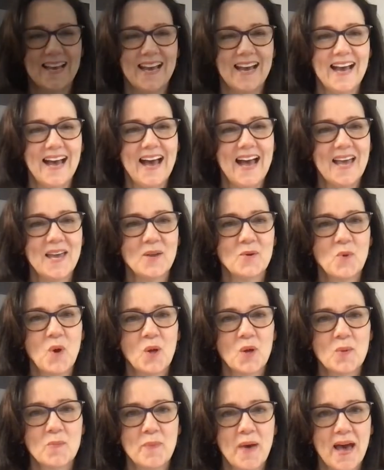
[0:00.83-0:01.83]
Hi, and
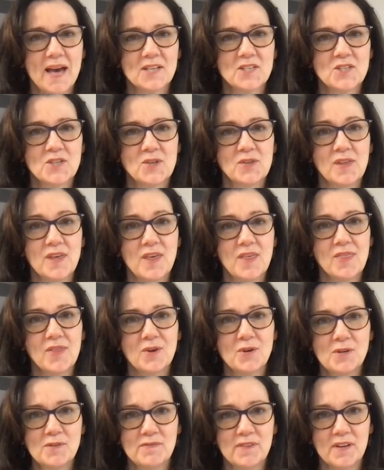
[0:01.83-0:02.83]
welcome back to the
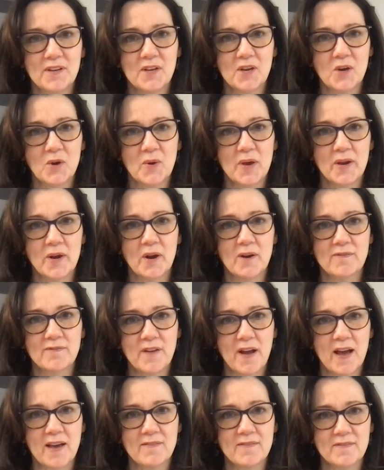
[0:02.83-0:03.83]
third video in our
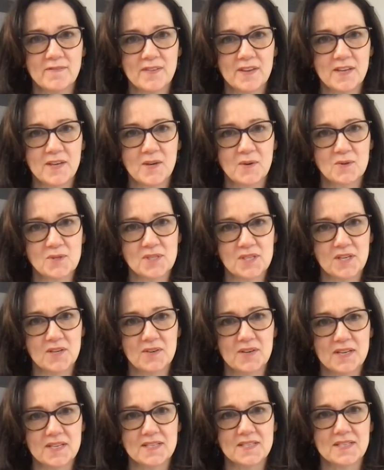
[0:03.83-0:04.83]
5-video
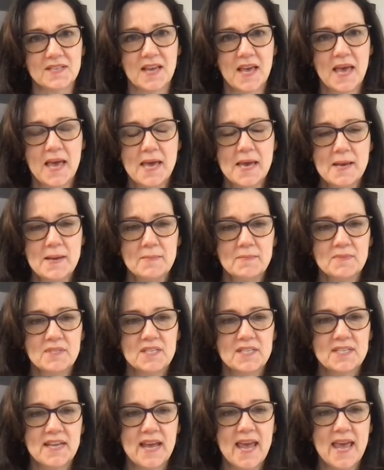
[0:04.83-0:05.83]
series.
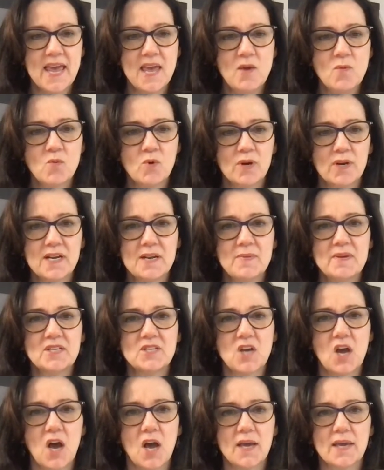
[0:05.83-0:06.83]
Today, we're going to be
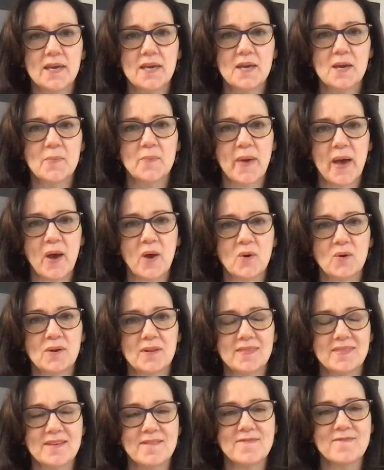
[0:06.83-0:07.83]
talking about
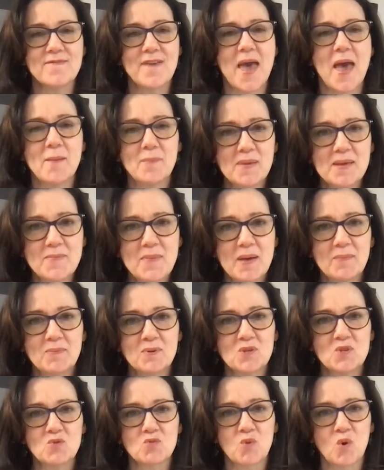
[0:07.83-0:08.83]
the family
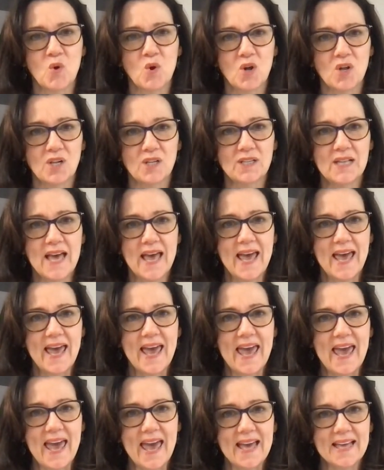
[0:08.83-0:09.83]
member's role
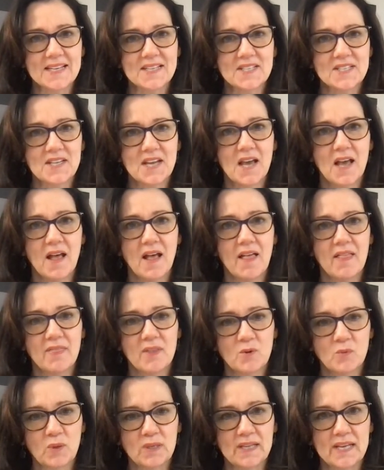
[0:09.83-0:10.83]
and
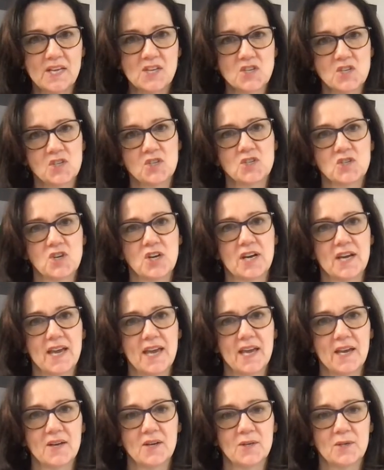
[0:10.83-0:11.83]
the relational
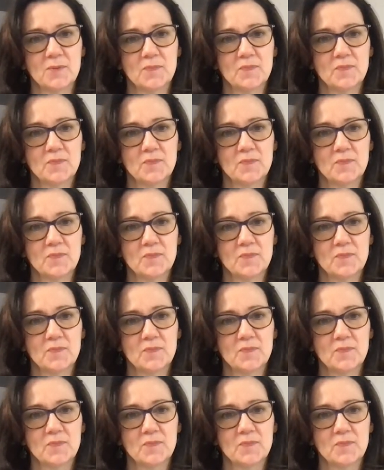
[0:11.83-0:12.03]
triangle.